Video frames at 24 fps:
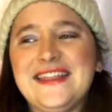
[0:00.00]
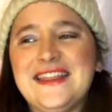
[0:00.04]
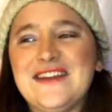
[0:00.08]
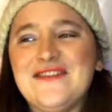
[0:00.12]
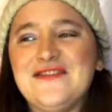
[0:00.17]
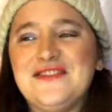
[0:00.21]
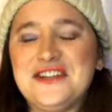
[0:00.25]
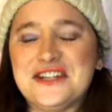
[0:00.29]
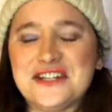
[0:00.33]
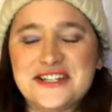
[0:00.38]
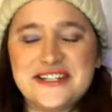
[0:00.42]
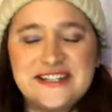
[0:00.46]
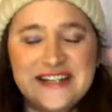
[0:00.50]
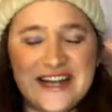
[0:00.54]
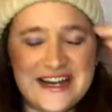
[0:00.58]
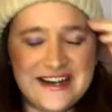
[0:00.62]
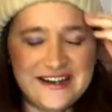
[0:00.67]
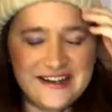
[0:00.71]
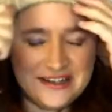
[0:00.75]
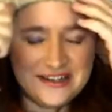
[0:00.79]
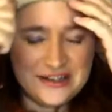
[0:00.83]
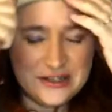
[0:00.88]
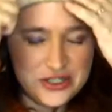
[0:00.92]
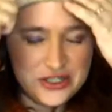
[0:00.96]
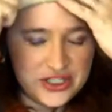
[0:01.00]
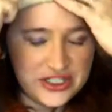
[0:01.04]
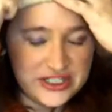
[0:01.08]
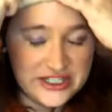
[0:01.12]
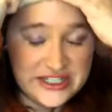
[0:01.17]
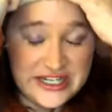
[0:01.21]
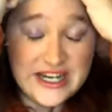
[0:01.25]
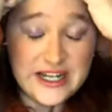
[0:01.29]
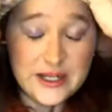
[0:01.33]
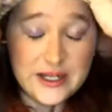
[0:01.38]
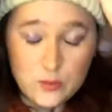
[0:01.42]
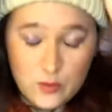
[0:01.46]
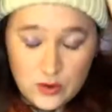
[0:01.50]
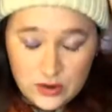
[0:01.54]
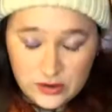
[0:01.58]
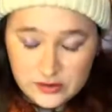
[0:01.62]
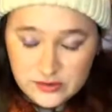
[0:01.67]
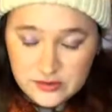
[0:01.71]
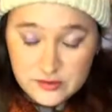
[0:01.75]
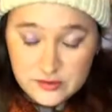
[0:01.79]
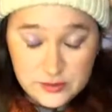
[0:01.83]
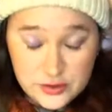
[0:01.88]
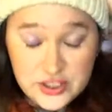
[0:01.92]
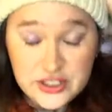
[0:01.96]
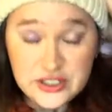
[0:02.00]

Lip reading: They've just said she's getting 1.